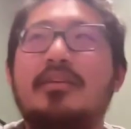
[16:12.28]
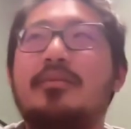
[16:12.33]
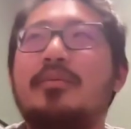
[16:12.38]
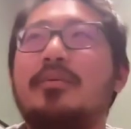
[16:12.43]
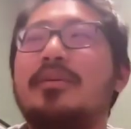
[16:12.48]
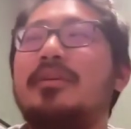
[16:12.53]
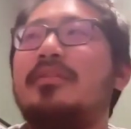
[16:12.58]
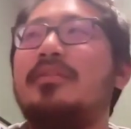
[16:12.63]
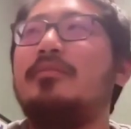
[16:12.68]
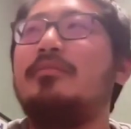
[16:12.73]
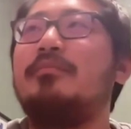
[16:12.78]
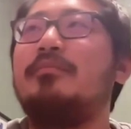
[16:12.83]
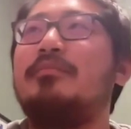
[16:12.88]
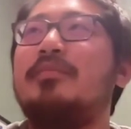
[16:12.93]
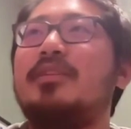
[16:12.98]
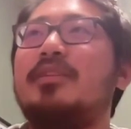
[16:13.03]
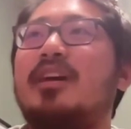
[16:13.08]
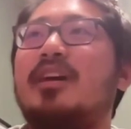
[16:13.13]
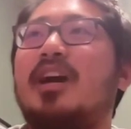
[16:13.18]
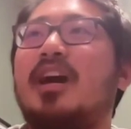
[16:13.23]
they're really
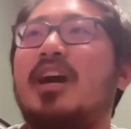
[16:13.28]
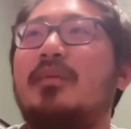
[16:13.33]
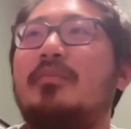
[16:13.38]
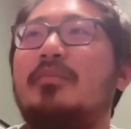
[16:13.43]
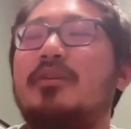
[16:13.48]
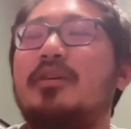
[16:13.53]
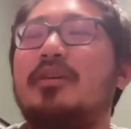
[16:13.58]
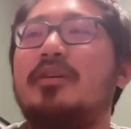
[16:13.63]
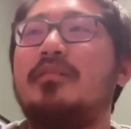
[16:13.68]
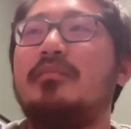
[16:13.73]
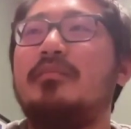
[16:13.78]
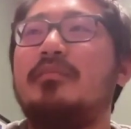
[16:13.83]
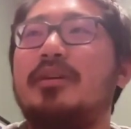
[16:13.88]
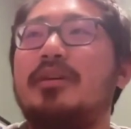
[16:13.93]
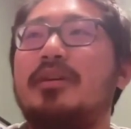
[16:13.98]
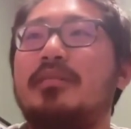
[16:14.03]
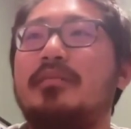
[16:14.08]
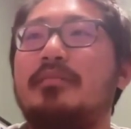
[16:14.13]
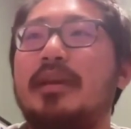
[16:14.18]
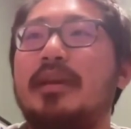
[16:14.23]
the top one,
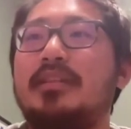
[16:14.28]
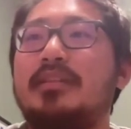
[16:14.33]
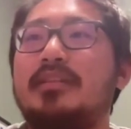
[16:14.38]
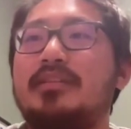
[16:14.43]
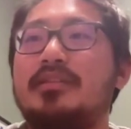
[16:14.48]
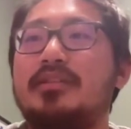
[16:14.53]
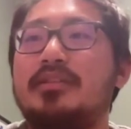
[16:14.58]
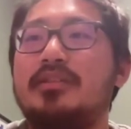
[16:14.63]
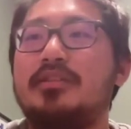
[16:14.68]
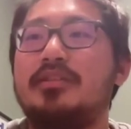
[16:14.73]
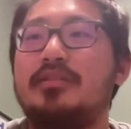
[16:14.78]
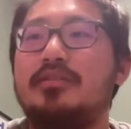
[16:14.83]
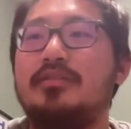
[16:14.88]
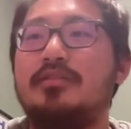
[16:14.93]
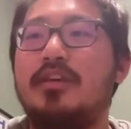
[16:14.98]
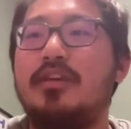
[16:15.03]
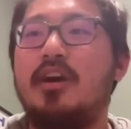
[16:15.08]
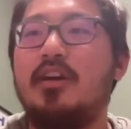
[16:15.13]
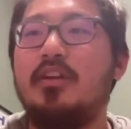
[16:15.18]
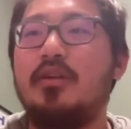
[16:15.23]
but basically just
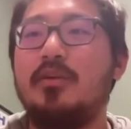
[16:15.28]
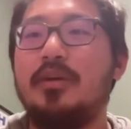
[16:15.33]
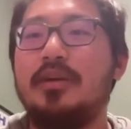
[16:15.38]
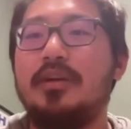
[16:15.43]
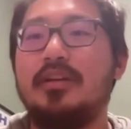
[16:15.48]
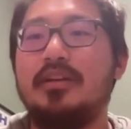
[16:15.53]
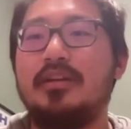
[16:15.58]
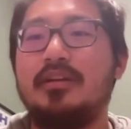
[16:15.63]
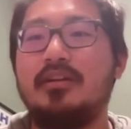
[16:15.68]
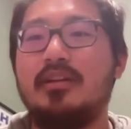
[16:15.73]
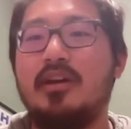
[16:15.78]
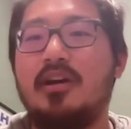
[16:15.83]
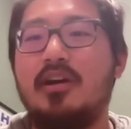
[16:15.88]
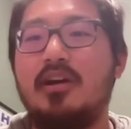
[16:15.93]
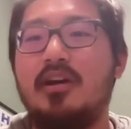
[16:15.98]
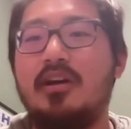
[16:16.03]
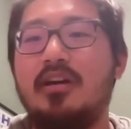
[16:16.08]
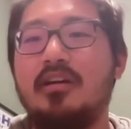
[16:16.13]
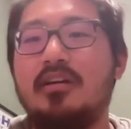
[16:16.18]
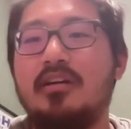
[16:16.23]
following
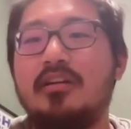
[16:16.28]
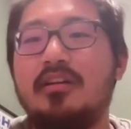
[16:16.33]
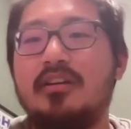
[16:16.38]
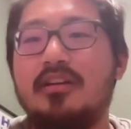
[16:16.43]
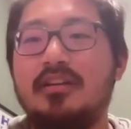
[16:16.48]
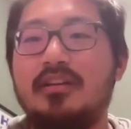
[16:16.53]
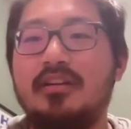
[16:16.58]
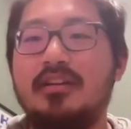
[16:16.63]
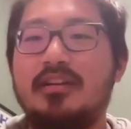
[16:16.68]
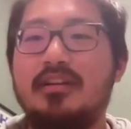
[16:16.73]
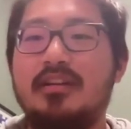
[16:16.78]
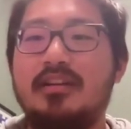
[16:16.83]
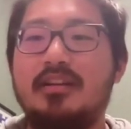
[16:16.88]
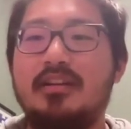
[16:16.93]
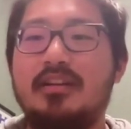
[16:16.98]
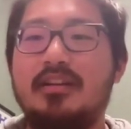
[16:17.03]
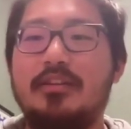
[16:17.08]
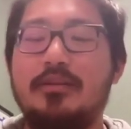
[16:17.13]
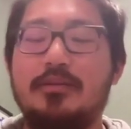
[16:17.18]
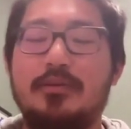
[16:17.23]
along.
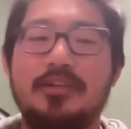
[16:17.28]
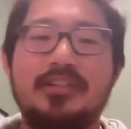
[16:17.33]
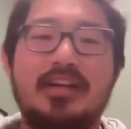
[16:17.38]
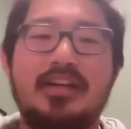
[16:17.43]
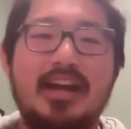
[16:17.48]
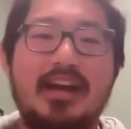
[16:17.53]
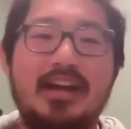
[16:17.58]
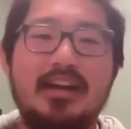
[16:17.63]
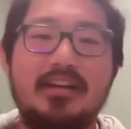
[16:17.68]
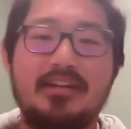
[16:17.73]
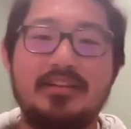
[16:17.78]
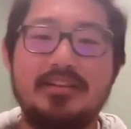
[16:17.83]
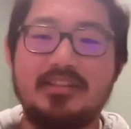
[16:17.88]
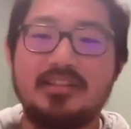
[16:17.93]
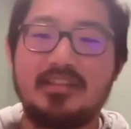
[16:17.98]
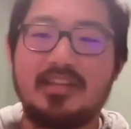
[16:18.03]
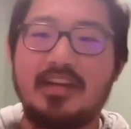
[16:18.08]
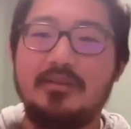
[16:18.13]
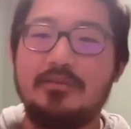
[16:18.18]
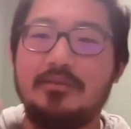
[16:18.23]
The reason I had it on the
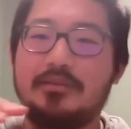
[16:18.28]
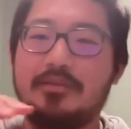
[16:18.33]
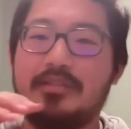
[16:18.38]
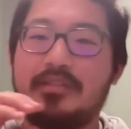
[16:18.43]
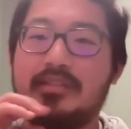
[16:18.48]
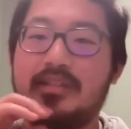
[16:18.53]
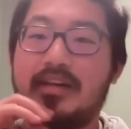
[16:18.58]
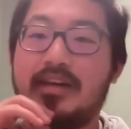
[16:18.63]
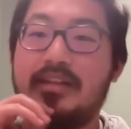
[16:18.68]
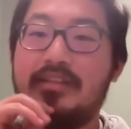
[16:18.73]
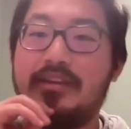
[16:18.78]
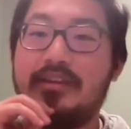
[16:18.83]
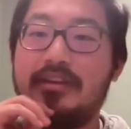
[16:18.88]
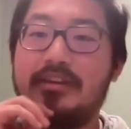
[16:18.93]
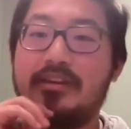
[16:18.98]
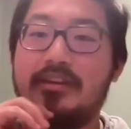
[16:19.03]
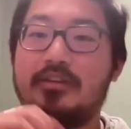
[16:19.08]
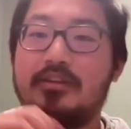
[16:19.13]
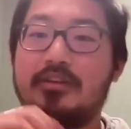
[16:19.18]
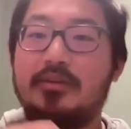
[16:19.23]
slide was because I
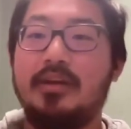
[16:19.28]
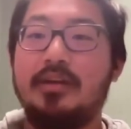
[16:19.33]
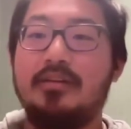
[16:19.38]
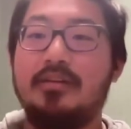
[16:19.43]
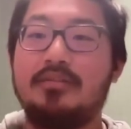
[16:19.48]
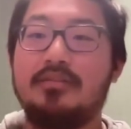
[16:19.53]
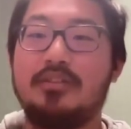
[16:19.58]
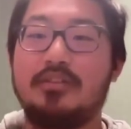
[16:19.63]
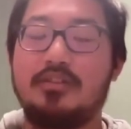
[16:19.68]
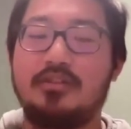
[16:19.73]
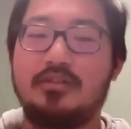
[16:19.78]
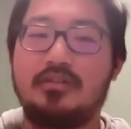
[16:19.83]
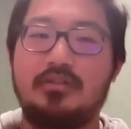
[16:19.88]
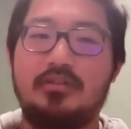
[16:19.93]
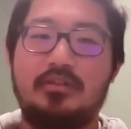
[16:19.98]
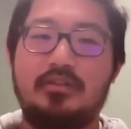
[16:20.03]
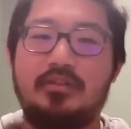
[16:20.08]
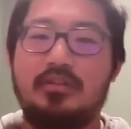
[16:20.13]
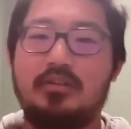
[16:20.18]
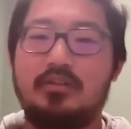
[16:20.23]
think creatives and
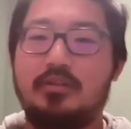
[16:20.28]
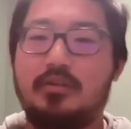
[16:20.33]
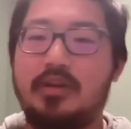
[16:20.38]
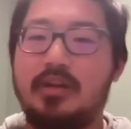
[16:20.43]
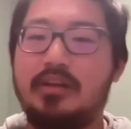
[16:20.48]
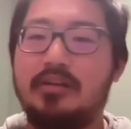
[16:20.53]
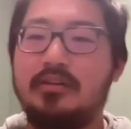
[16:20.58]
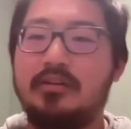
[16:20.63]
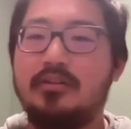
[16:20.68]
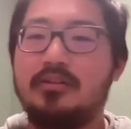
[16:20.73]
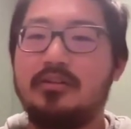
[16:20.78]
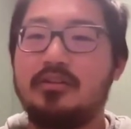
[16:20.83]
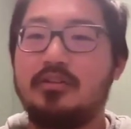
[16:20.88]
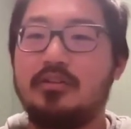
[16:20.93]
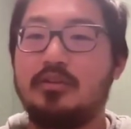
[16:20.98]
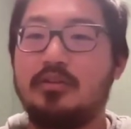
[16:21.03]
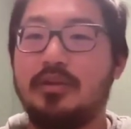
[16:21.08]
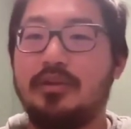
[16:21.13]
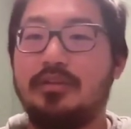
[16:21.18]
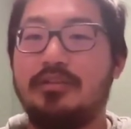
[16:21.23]
creators are
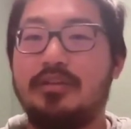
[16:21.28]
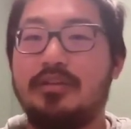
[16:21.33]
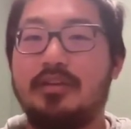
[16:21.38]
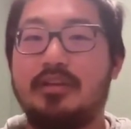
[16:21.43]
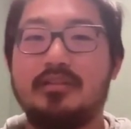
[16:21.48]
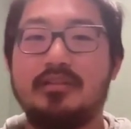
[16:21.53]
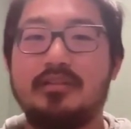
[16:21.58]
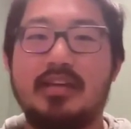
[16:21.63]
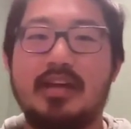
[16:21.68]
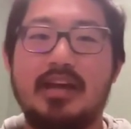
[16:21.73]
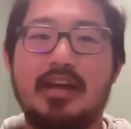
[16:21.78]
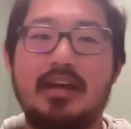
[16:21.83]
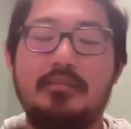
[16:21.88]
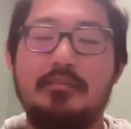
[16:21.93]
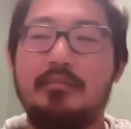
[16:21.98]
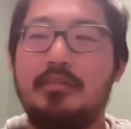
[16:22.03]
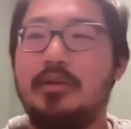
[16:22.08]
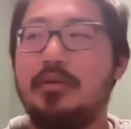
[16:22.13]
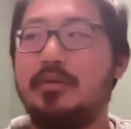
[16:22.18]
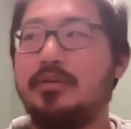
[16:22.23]
doing things
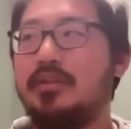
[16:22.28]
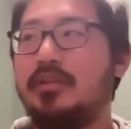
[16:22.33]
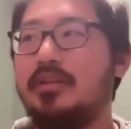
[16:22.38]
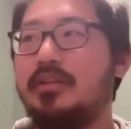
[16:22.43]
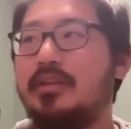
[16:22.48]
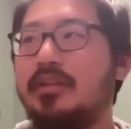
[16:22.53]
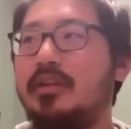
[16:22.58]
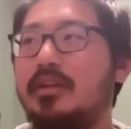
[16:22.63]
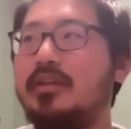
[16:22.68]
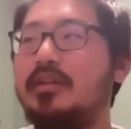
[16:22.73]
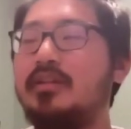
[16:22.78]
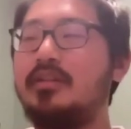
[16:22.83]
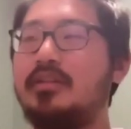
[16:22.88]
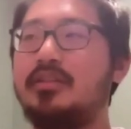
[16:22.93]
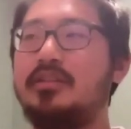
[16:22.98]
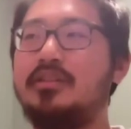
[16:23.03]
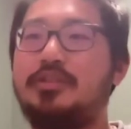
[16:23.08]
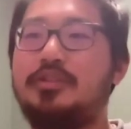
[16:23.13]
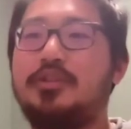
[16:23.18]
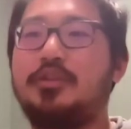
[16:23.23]
that music
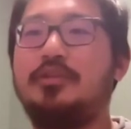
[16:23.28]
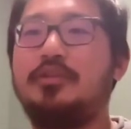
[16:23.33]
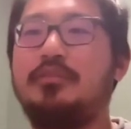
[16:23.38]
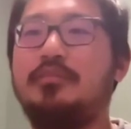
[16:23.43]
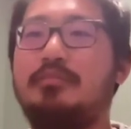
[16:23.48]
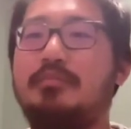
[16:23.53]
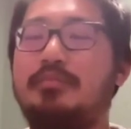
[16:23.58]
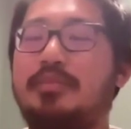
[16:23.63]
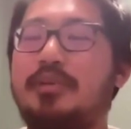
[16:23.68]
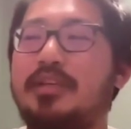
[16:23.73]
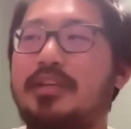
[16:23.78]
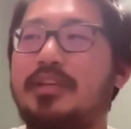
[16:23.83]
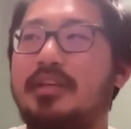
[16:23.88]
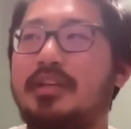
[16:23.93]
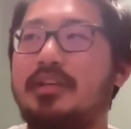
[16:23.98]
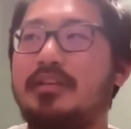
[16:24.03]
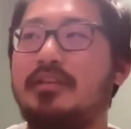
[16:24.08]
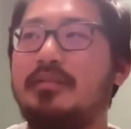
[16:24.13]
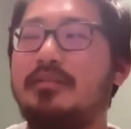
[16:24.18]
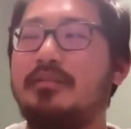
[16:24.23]
should
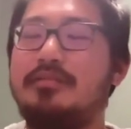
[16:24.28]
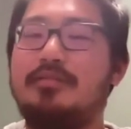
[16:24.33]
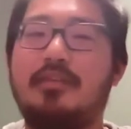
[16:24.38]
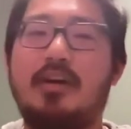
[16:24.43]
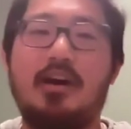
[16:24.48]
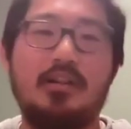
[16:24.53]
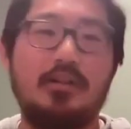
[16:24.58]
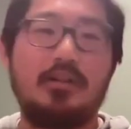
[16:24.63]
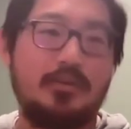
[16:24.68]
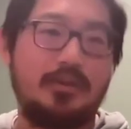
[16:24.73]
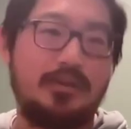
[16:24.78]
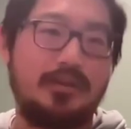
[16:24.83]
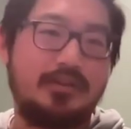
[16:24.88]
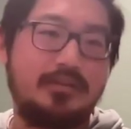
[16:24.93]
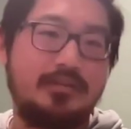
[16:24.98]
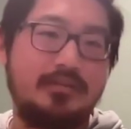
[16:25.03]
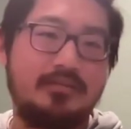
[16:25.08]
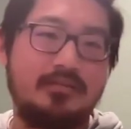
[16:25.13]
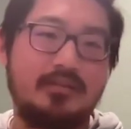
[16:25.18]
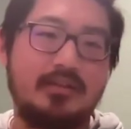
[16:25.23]
be
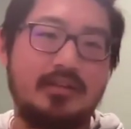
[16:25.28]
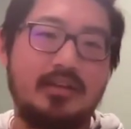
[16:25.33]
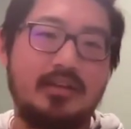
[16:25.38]
following,